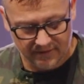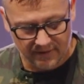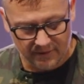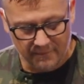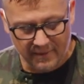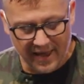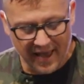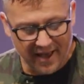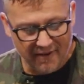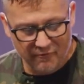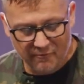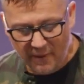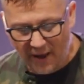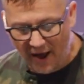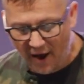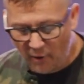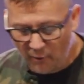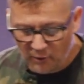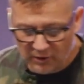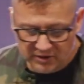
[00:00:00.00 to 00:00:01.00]
may have
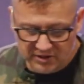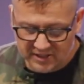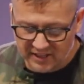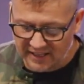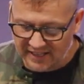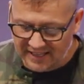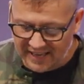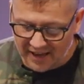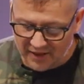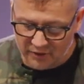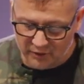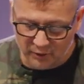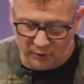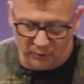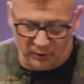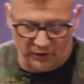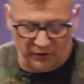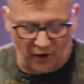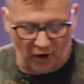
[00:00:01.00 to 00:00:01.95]
power together with